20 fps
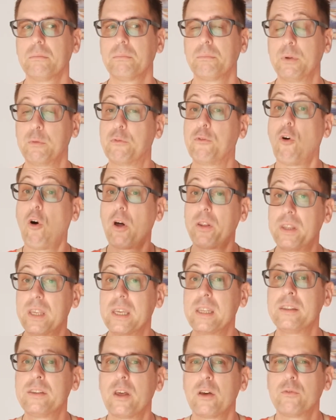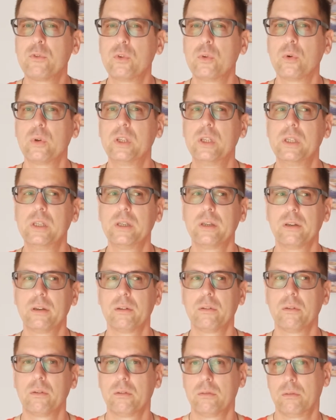before the interview, he
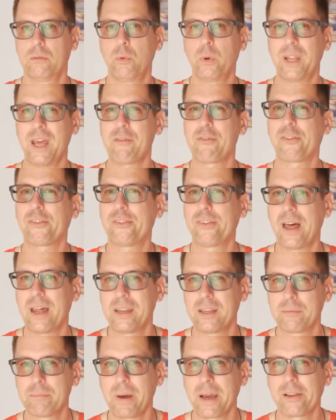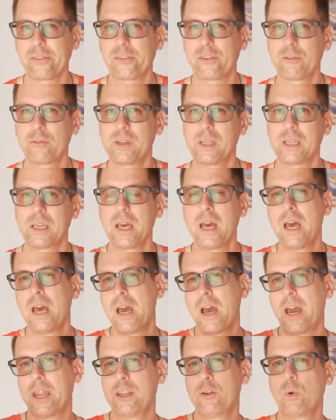would have studied my CV
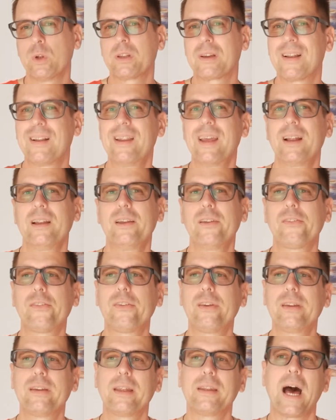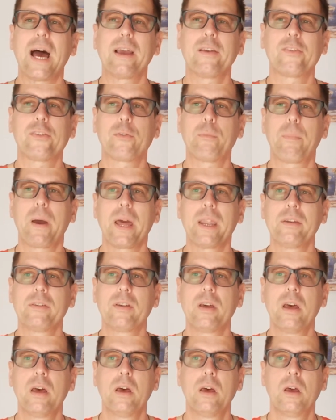and he would clearly see that I
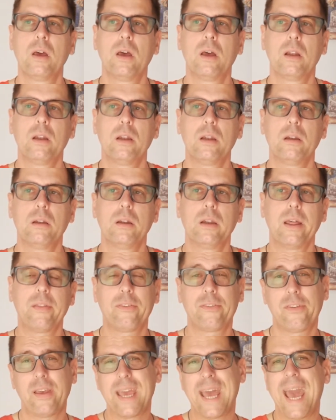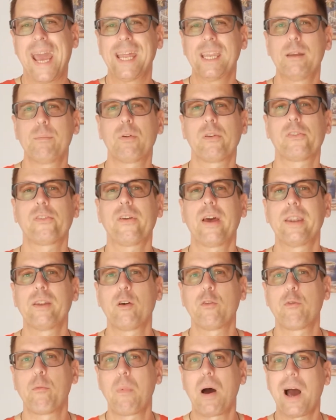spent, let's say, 80%
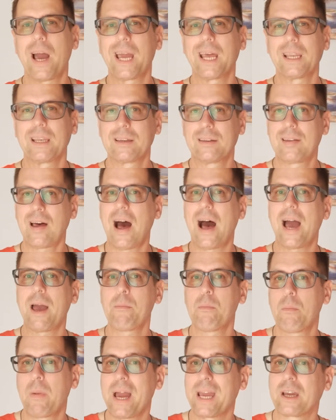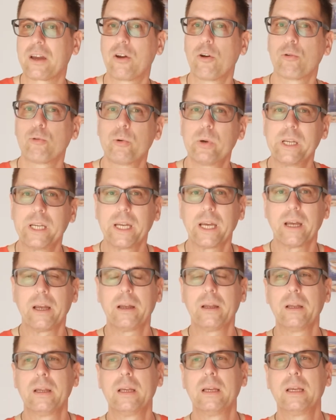of my time, my
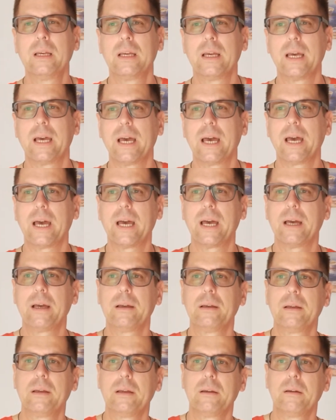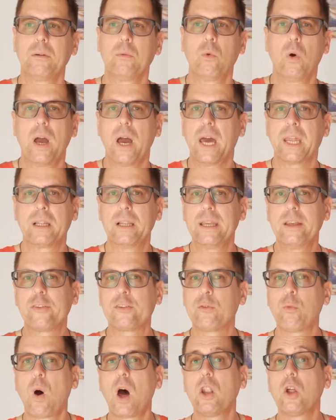career, at
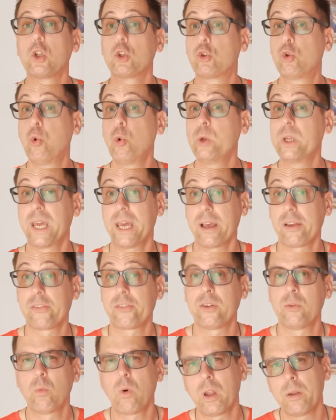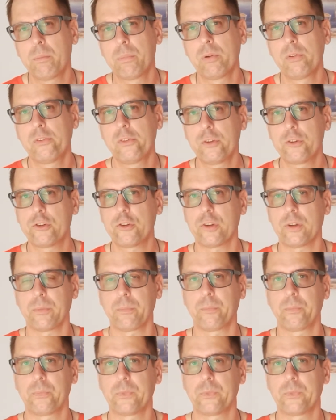least 1 or 2 years in one position,